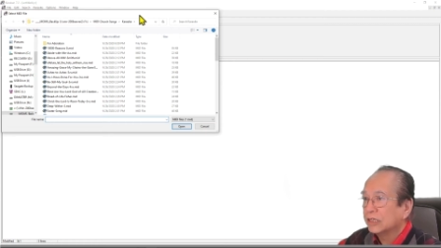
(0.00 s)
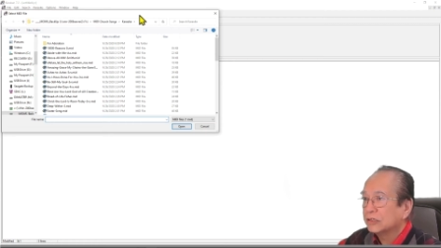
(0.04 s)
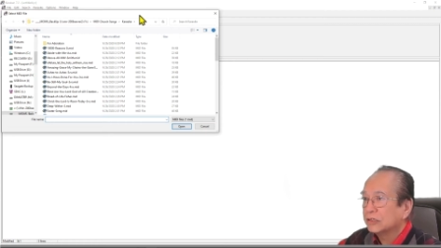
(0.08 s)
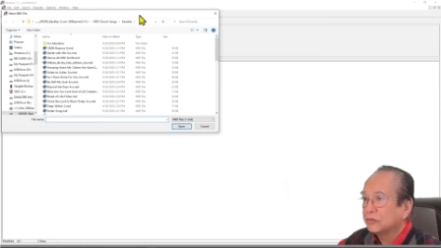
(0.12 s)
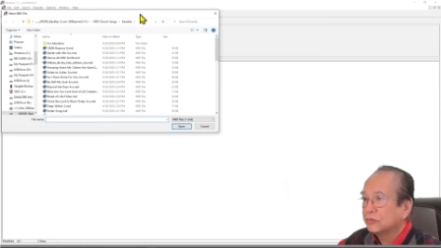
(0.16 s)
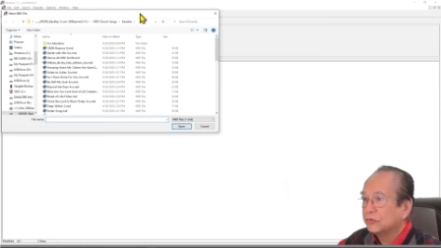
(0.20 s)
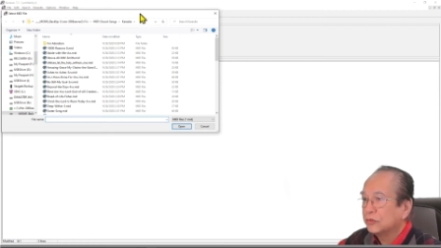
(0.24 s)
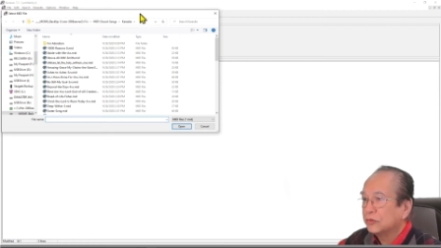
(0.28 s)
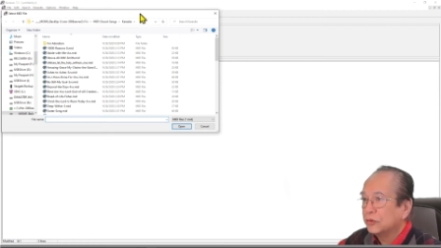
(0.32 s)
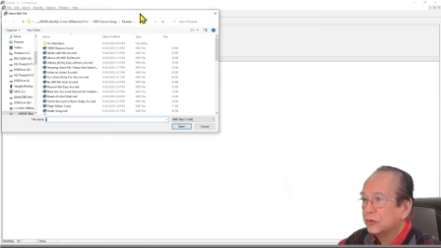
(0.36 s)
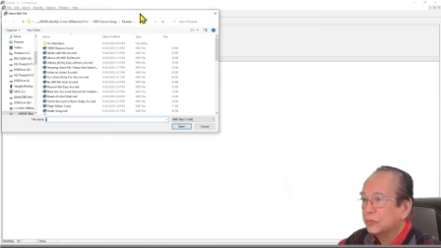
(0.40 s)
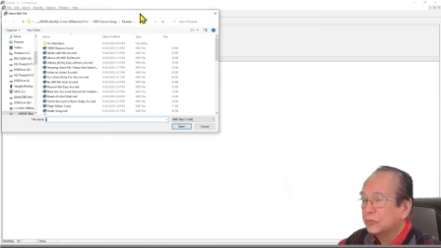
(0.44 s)

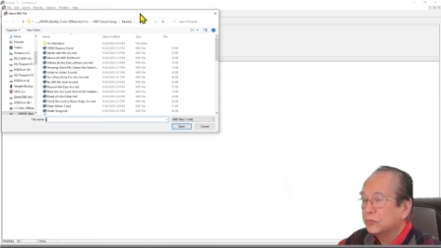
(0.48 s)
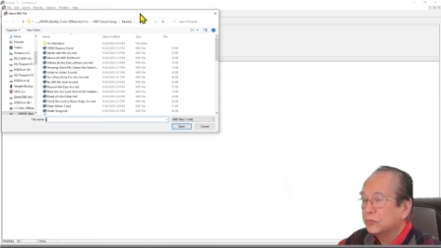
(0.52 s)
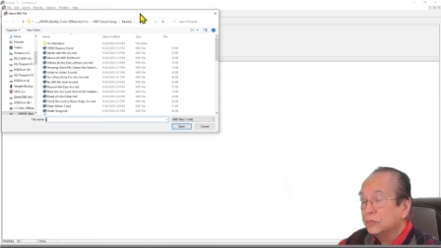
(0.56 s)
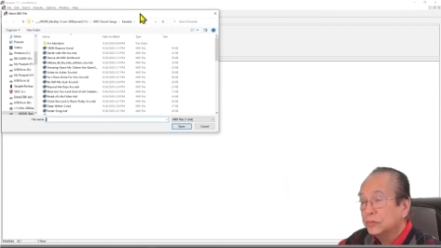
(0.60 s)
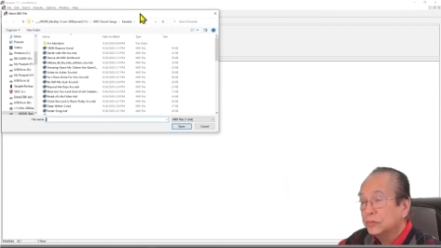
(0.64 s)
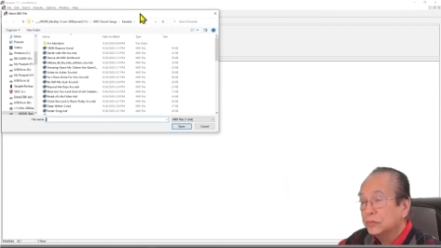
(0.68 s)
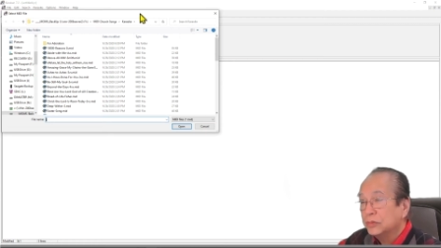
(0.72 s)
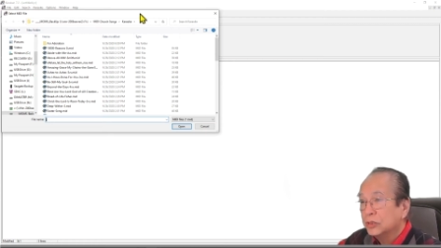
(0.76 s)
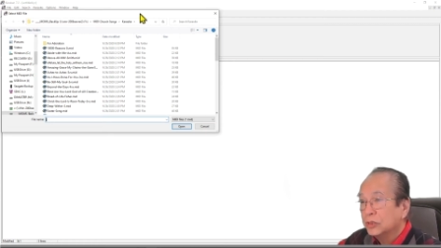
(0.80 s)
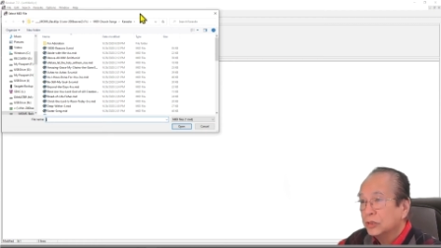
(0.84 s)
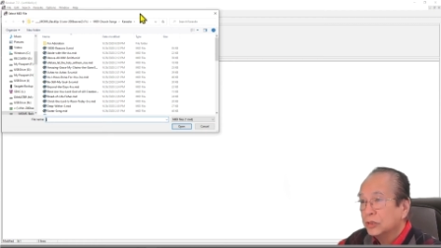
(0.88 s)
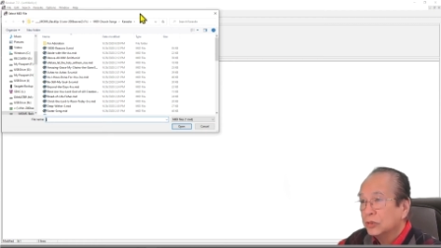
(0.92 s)
from
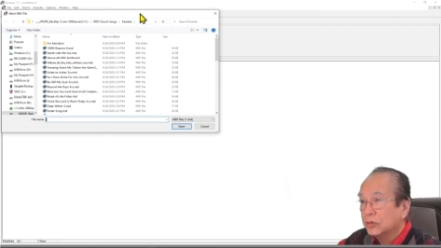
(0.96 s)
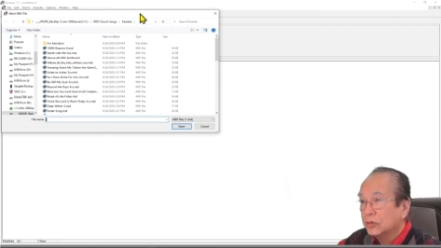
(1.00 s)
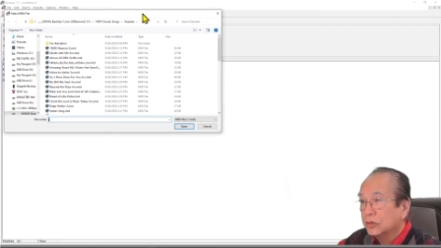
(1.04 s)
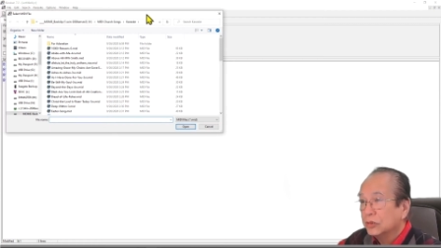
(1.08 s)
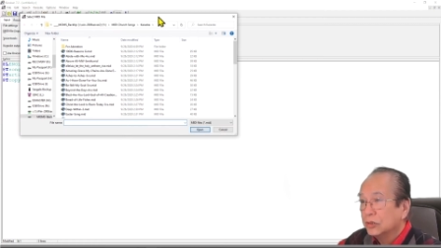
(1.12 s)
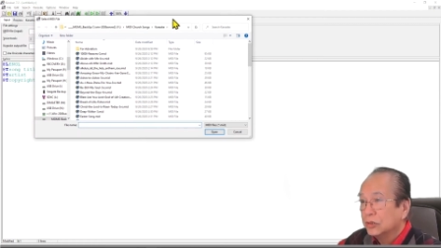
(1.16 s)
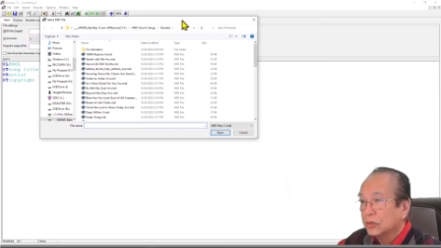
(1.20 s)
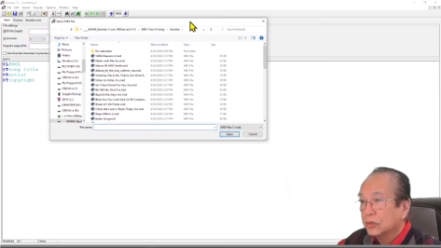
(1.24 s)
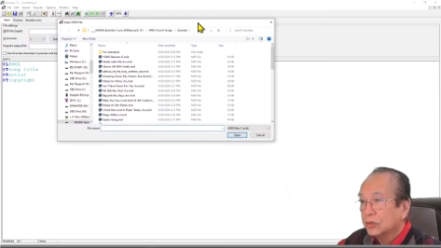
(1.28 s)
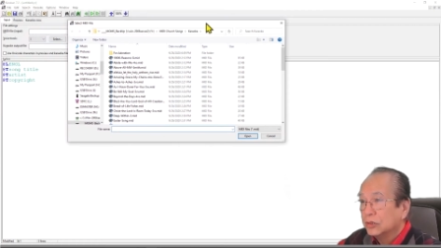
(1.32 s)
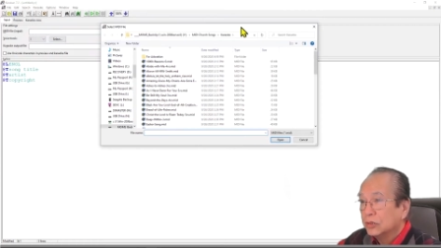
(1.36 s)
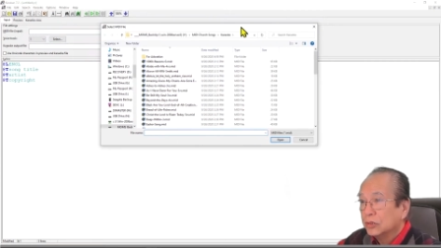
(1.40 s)

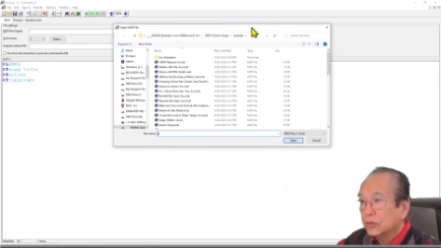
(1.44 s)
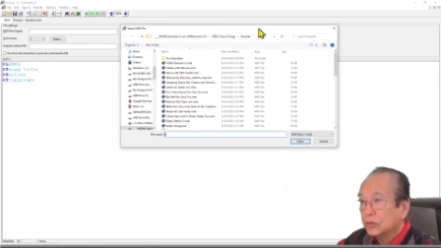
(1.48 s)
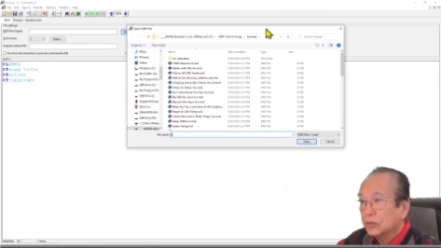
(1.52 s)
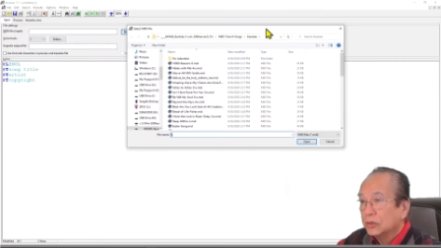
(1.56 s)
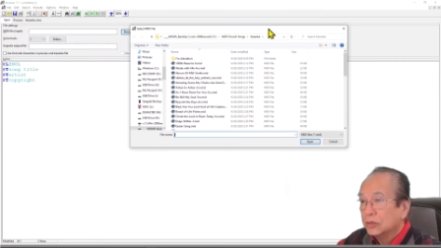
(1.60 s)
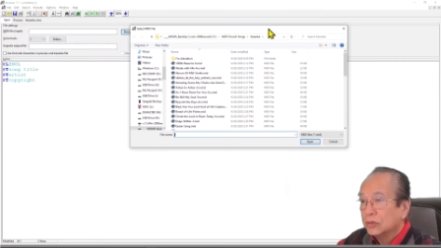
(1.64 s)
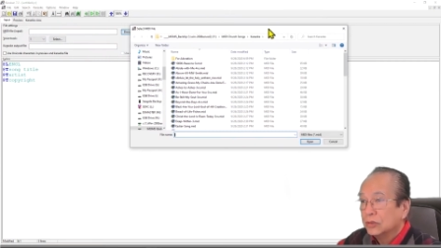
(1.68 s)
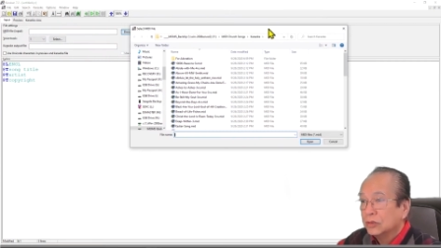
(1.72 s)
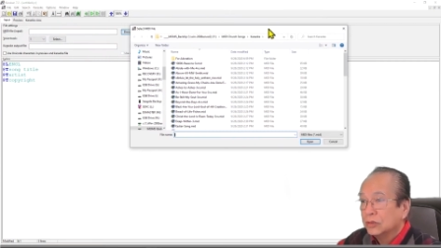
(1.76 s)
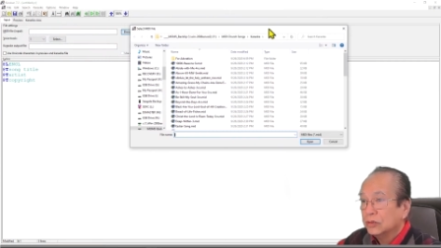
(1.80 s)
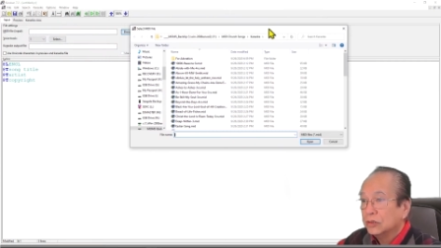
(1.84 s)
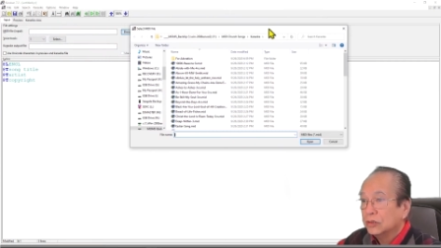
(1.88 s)

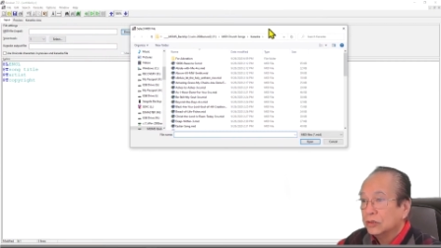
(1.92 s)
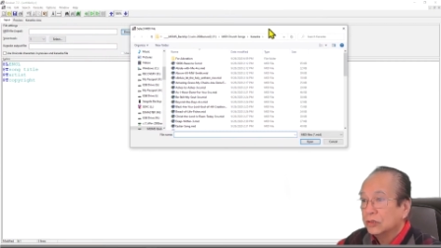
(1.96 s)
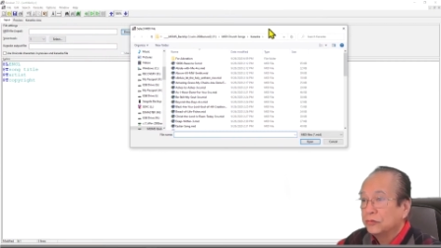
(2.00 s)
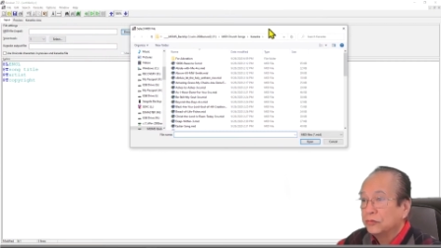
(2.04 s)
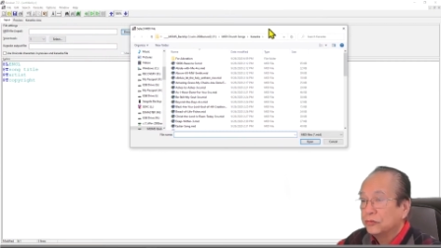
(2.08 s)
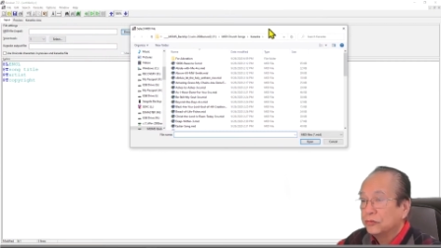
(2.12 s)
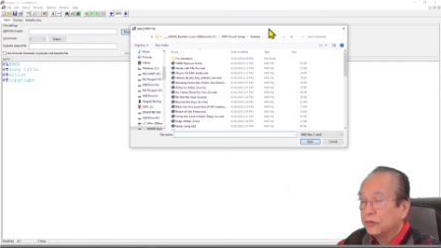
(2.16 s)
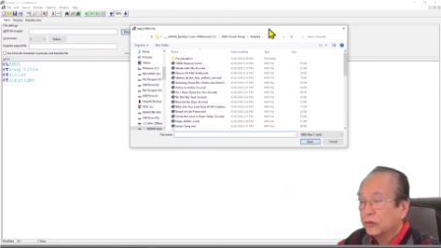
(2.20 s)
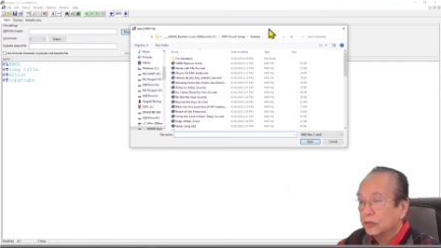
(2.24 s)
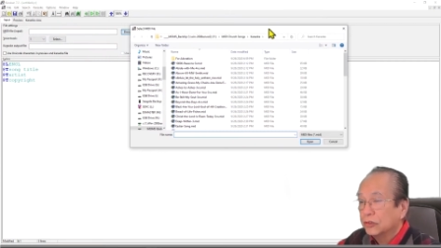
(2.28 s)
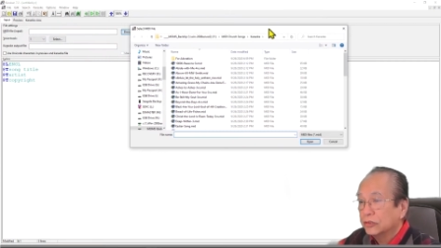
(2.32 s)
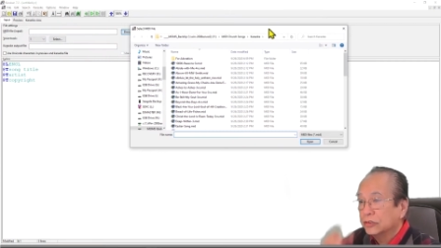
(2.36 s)
your
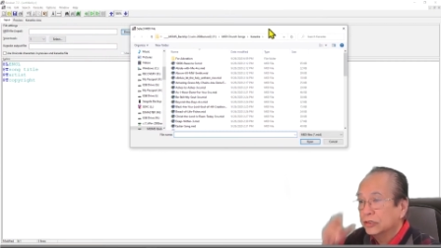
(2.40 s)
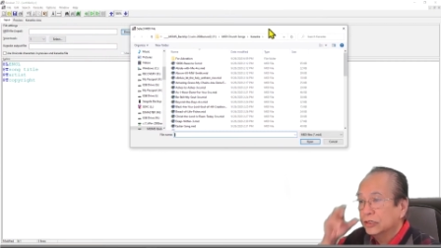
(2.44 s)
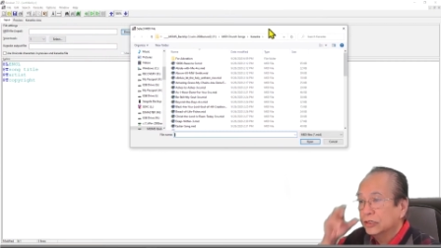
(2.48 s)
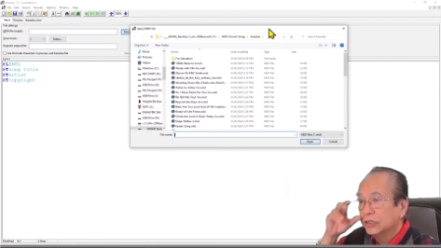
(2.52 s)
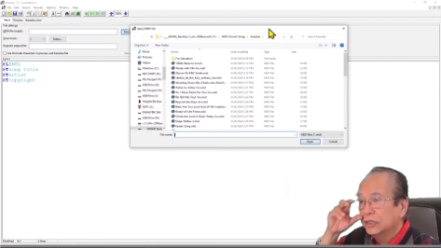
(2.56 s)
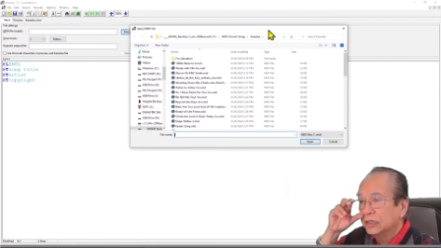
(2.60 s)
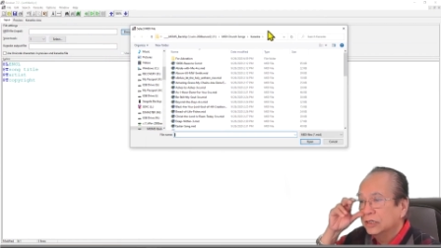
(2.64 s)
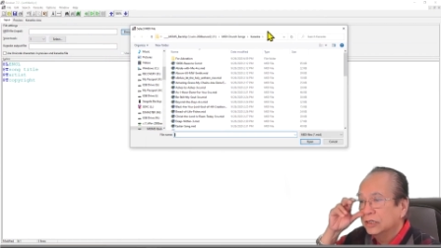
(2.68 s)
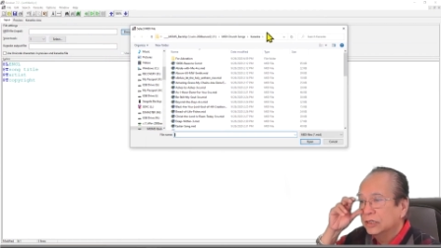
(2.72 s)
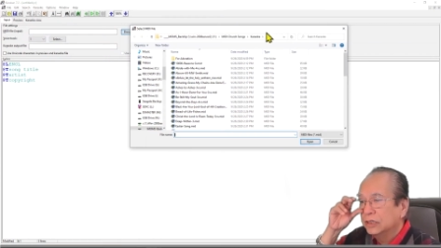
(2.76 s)
folder.